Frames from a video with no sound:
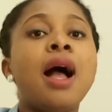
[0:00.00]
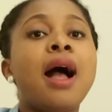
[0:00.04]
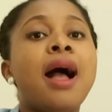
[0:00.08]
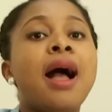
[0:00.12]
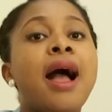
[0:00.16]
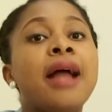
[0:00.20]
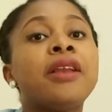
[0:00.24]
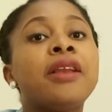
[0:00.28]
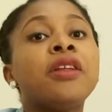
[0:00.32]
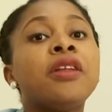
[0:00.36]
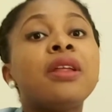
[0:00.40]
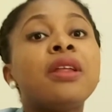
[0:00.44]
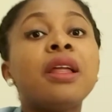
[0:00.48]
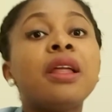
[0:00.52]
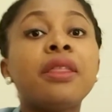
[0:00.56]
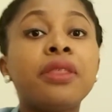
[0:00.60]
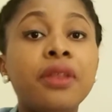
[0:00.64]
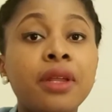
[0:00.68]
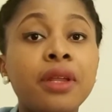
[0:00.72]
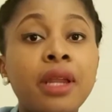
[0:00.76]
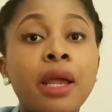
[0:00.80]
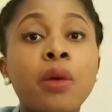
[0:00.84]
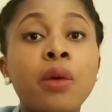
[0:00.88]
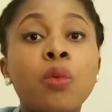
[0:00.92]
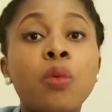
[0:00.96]
Another
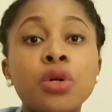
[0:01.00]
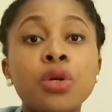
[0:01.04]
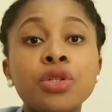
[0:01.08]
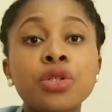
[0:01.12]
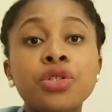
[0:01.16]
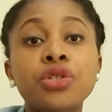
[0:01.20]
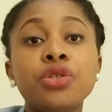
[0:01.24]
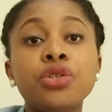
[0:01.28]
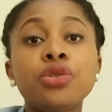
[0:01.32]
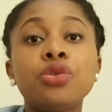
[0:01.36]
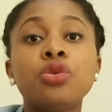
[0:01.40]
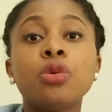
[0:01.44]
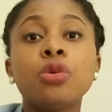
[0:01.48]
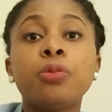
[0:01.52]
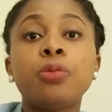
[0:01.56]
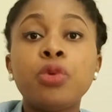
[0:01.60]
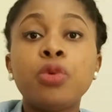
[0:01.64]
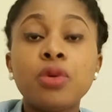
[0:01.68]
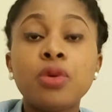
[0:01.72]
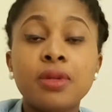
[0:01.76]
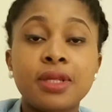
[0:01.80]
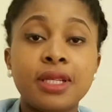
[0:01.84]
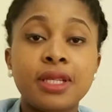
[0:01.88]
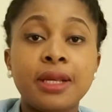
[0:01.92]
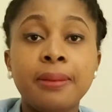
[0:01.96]
thing I want you to
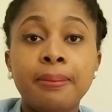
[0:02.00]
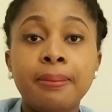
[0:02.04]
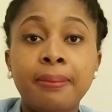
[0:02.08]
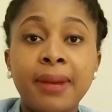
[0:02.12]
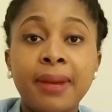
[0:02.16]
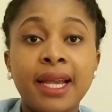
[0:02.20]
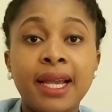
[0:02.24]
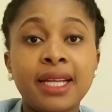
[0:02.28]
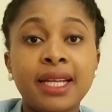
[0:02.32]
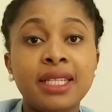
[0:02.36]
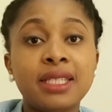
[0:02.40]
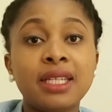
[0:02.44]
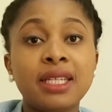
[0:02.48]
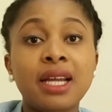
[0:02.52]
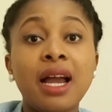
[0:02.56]
put in mind